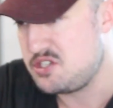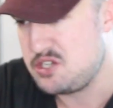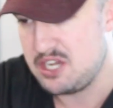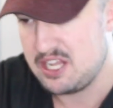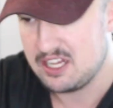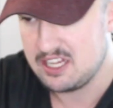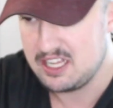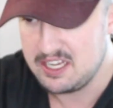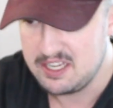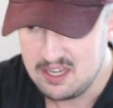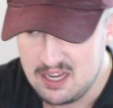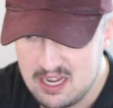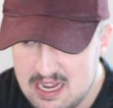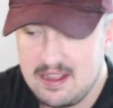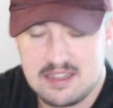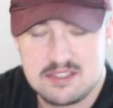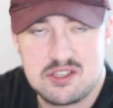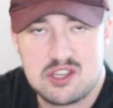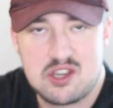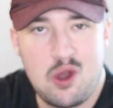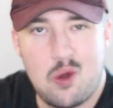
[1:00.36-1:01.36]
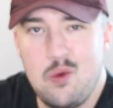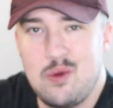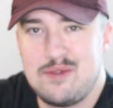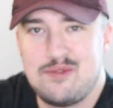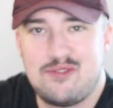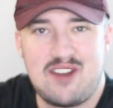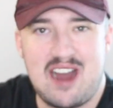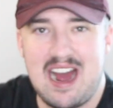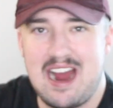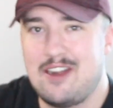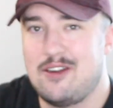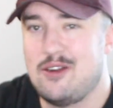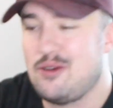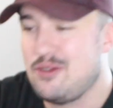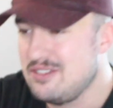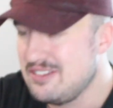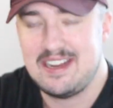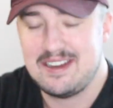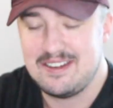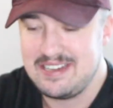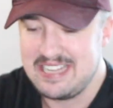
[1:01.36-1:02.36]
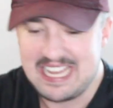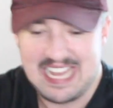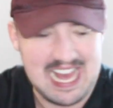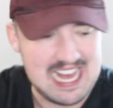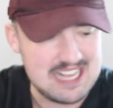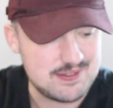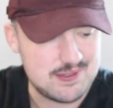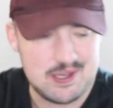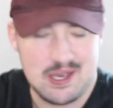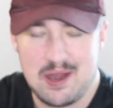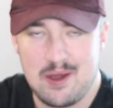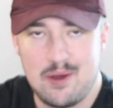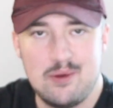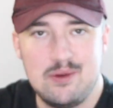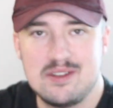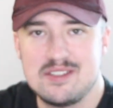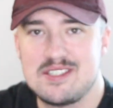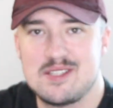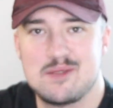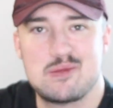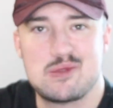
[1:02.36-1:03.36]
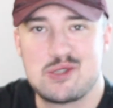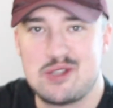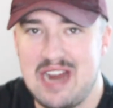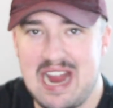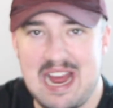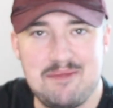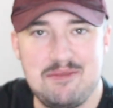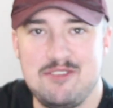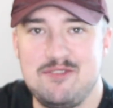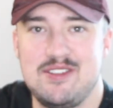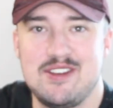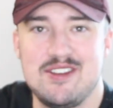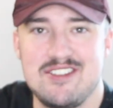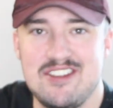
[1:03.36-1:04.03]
chilling. It's going viral. There you guys go. Subscribe if you're